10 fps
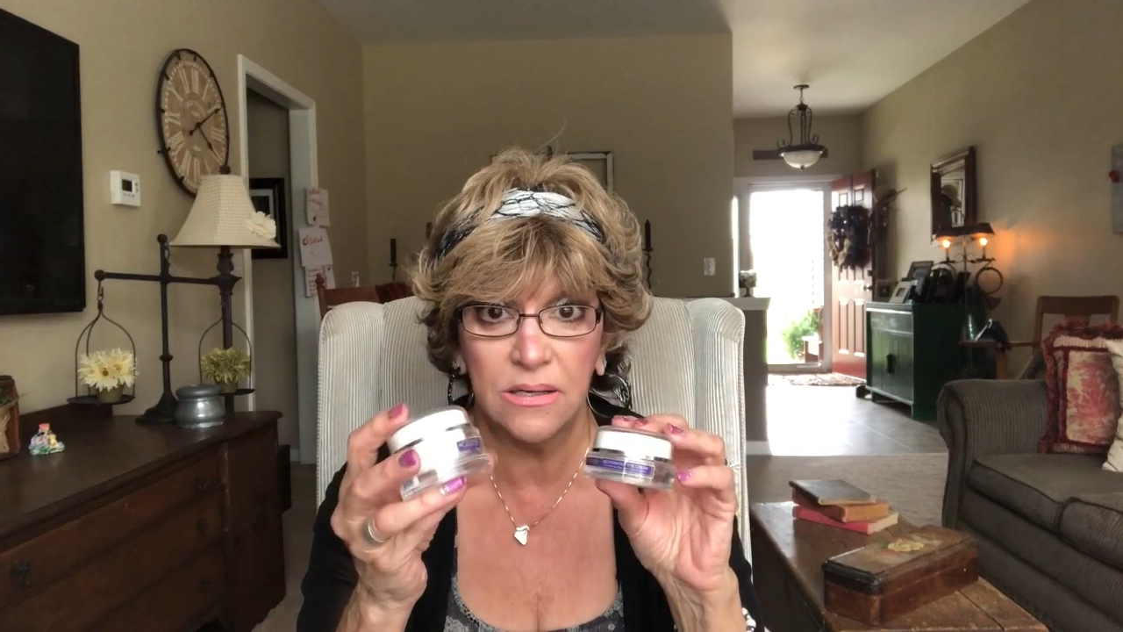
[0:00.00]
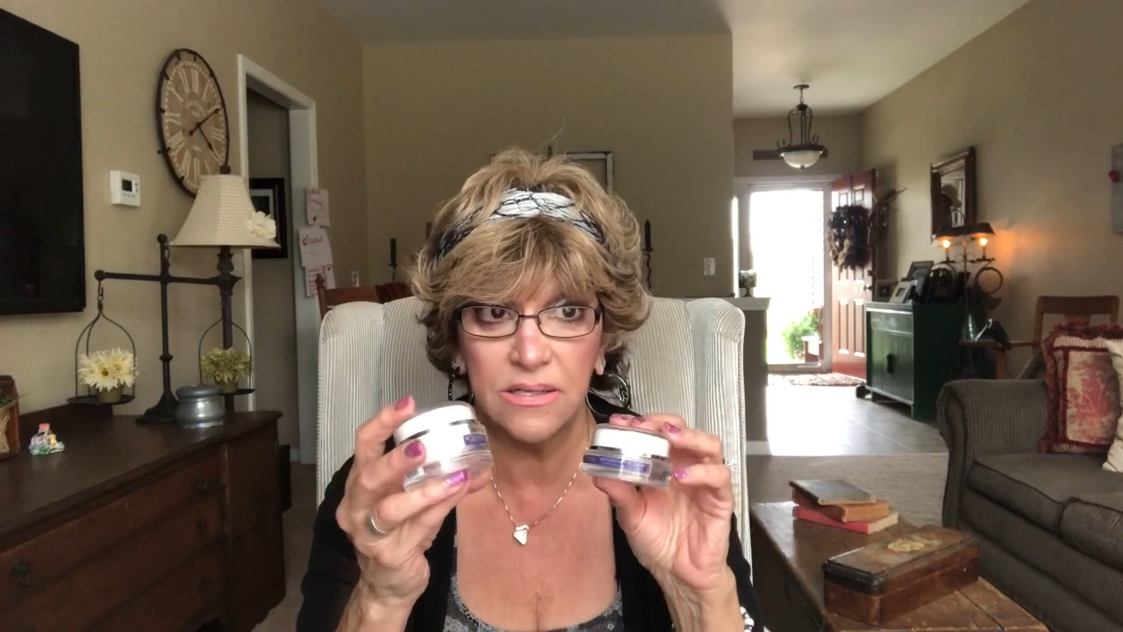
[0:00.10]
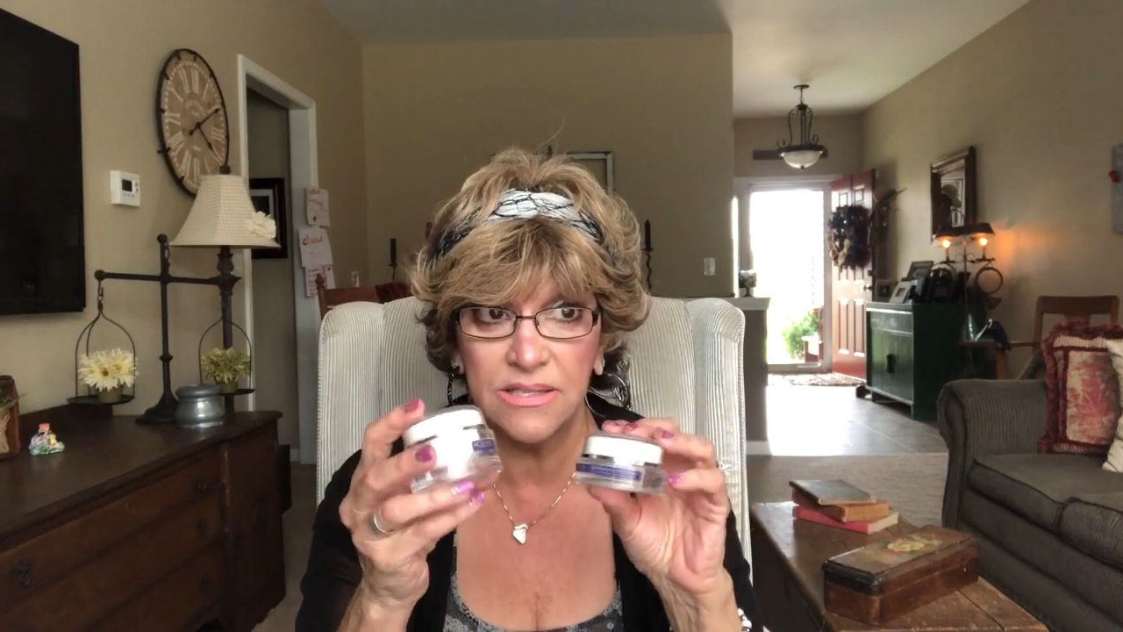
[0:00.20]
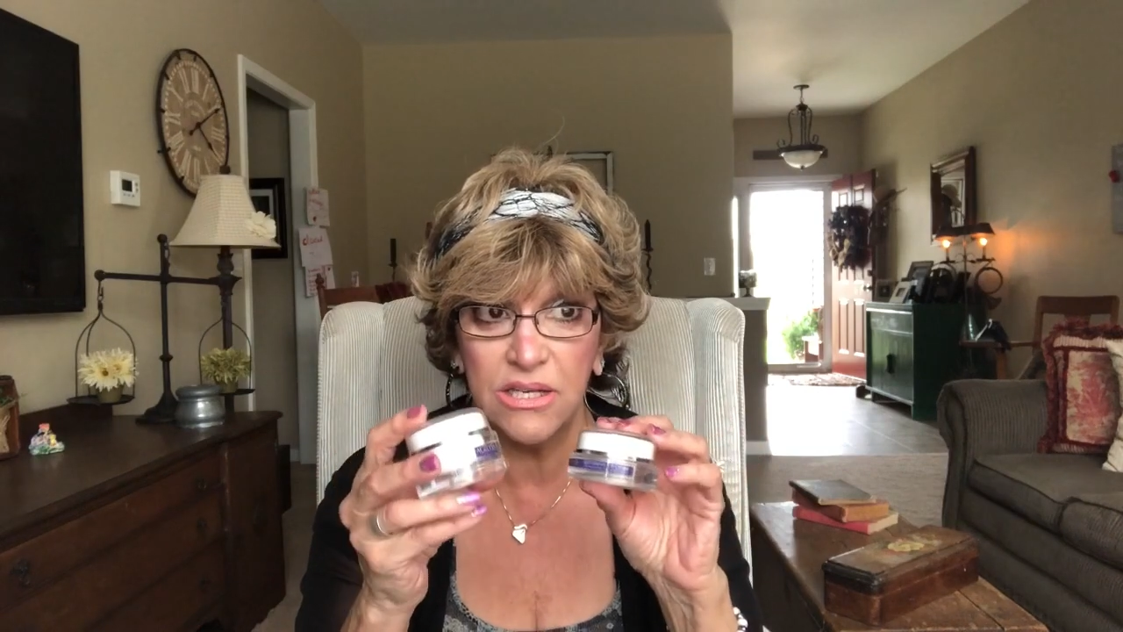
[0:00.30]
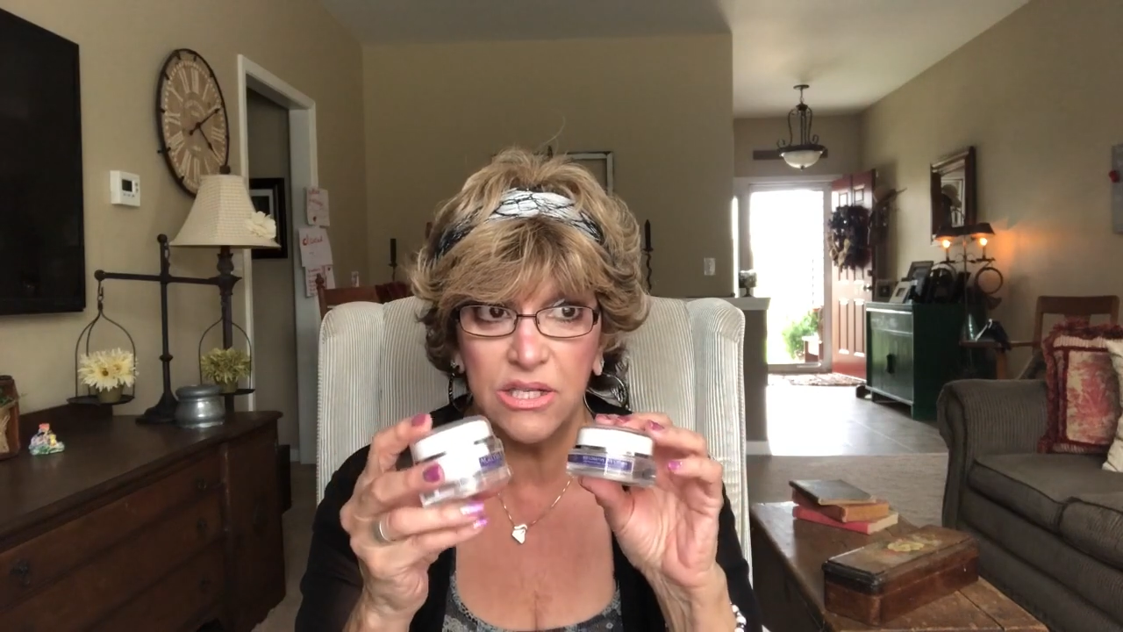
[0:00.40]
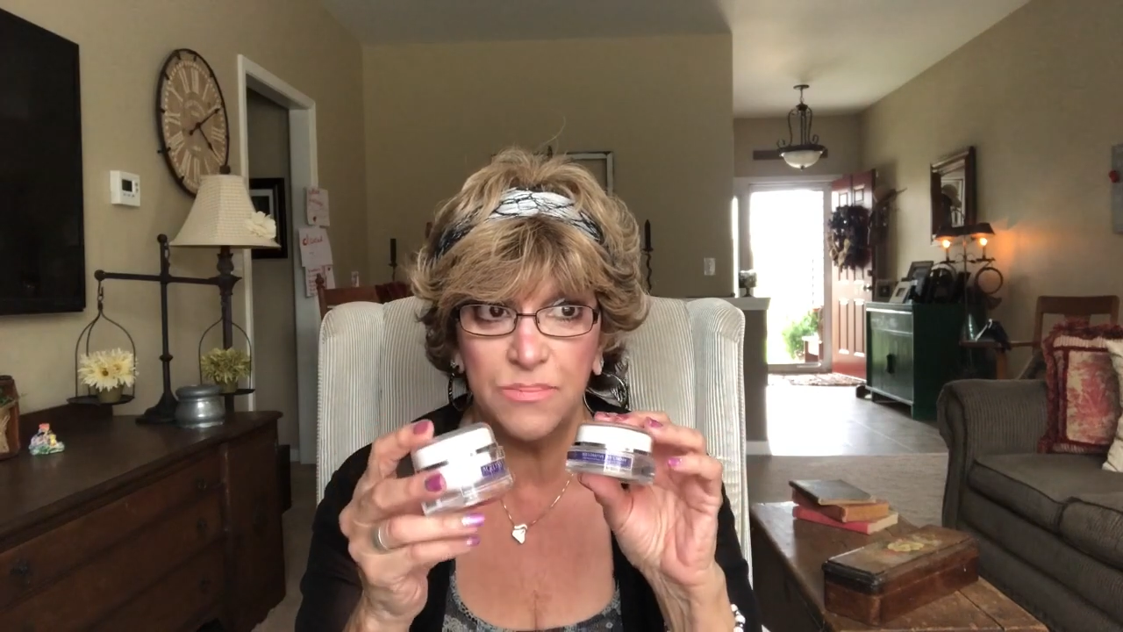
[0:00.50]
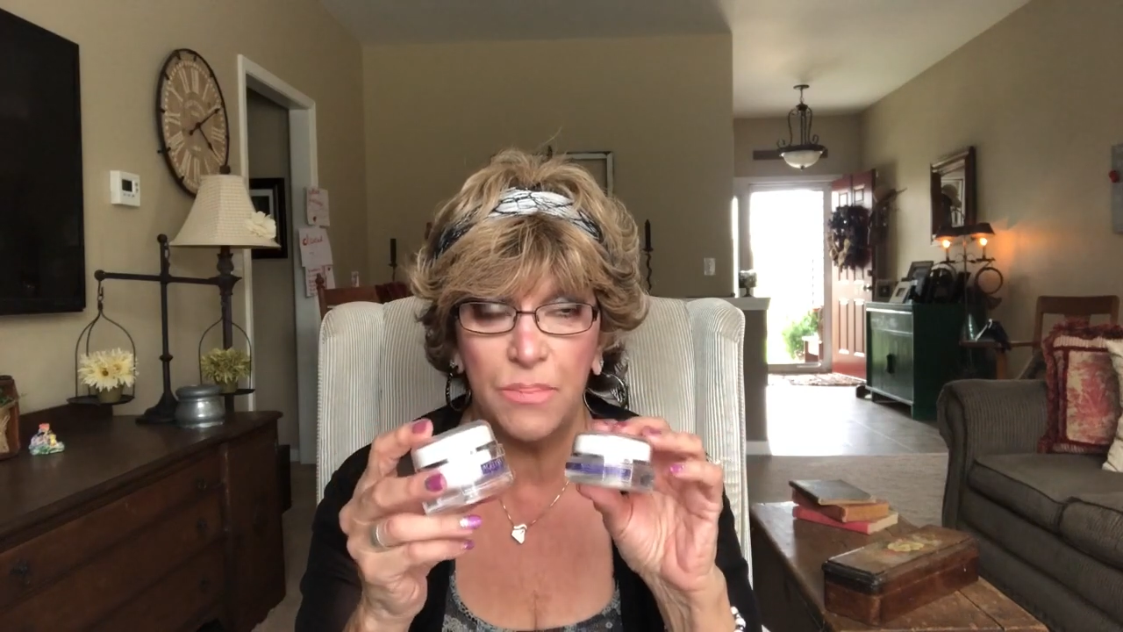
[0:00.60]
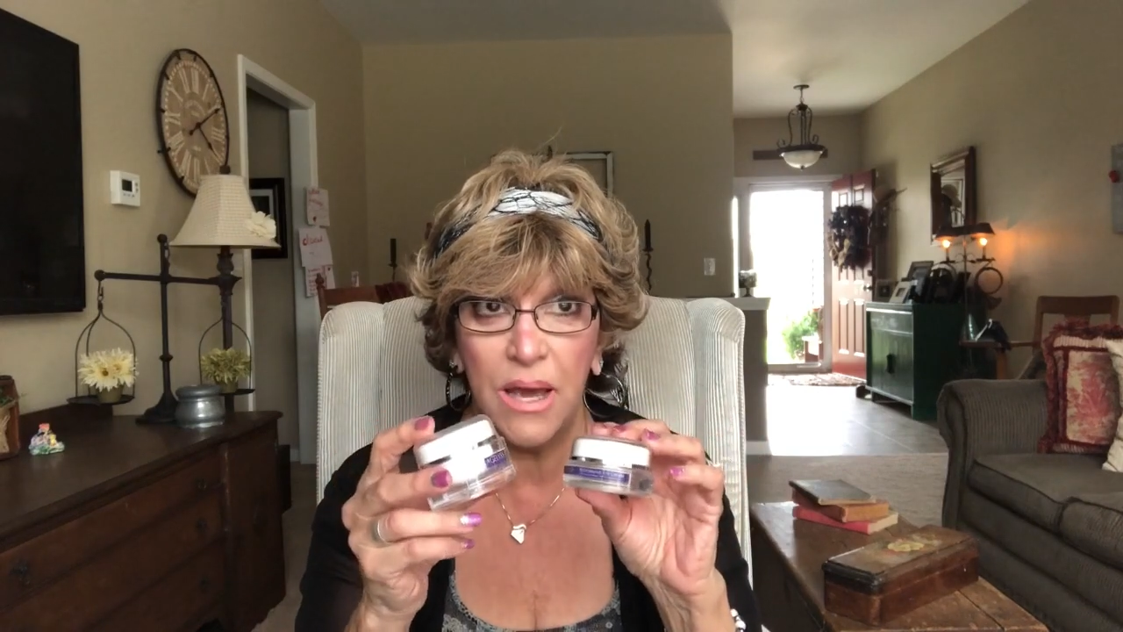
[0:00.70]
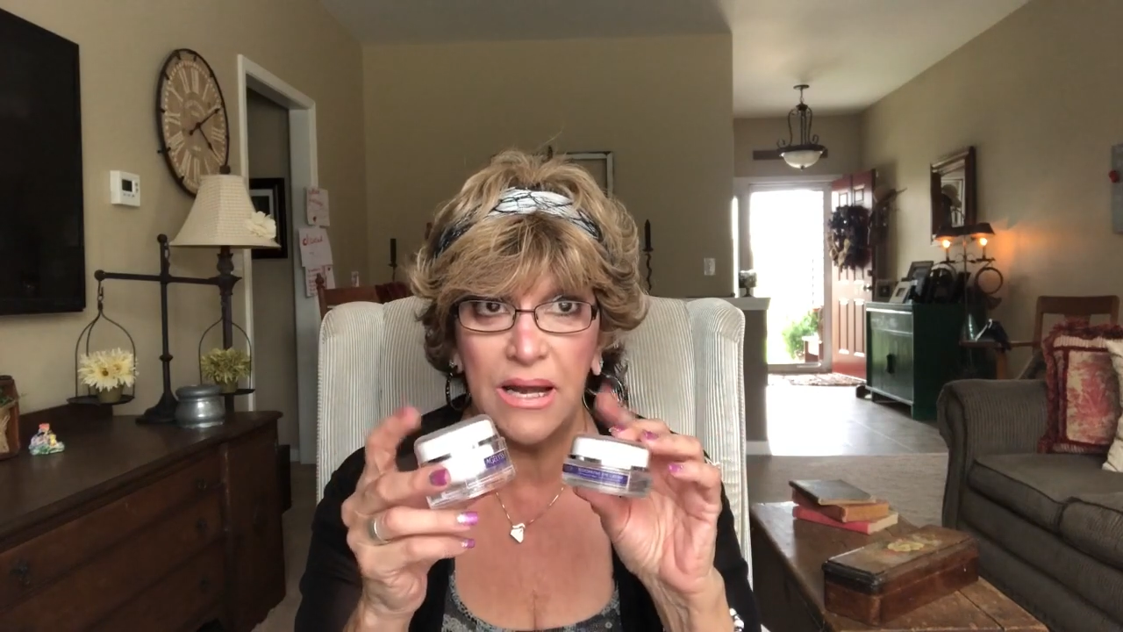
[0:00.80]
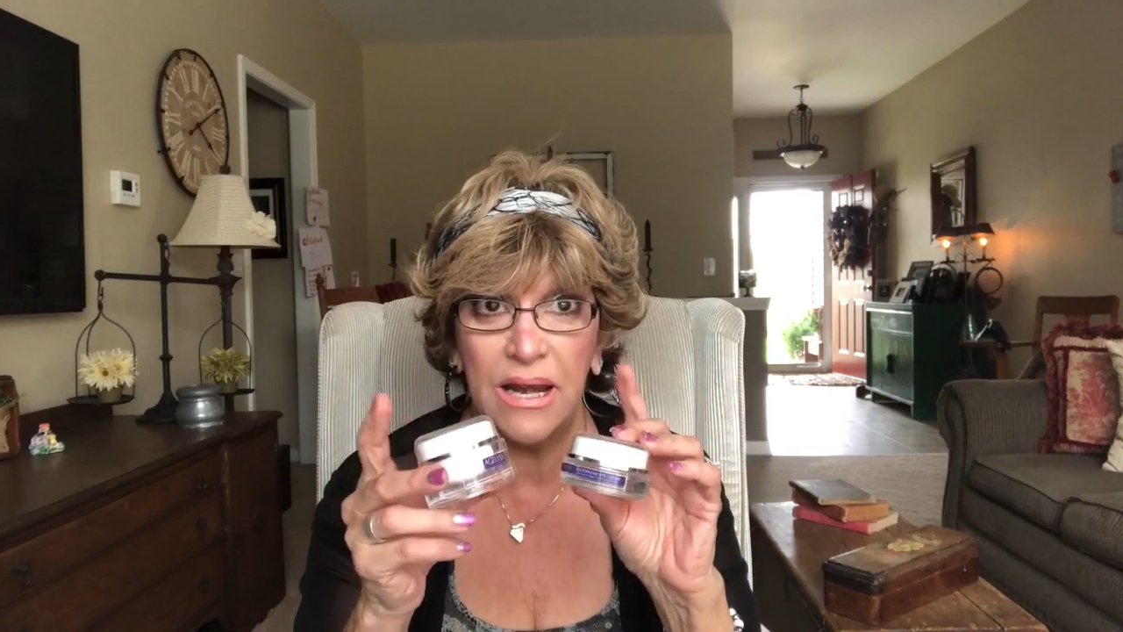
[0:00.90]
because I just
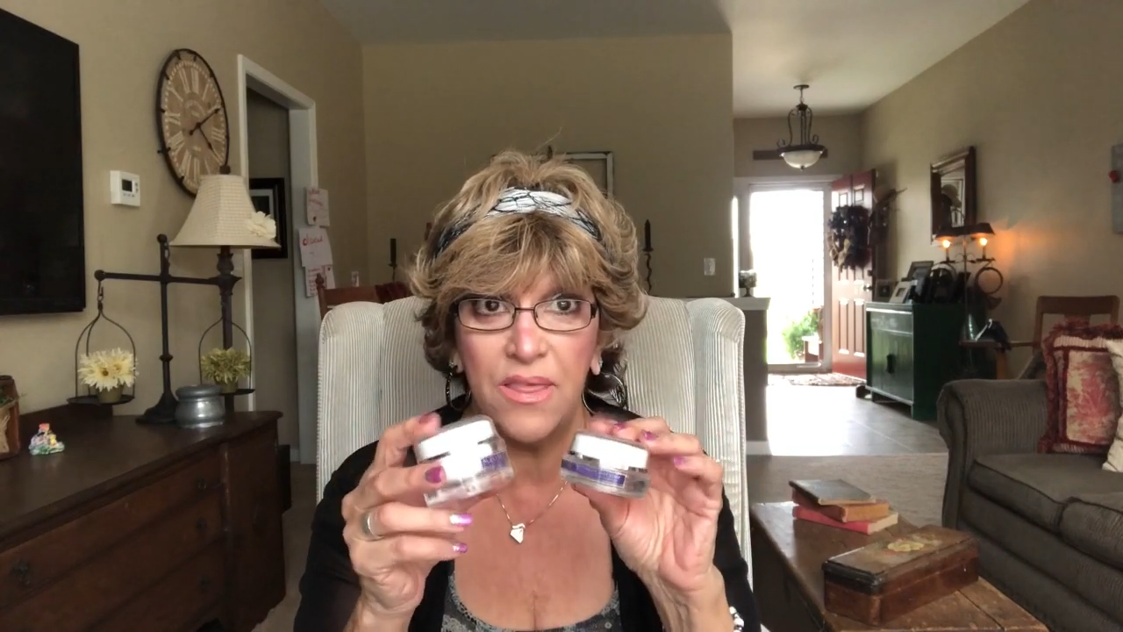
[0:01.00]
bought it,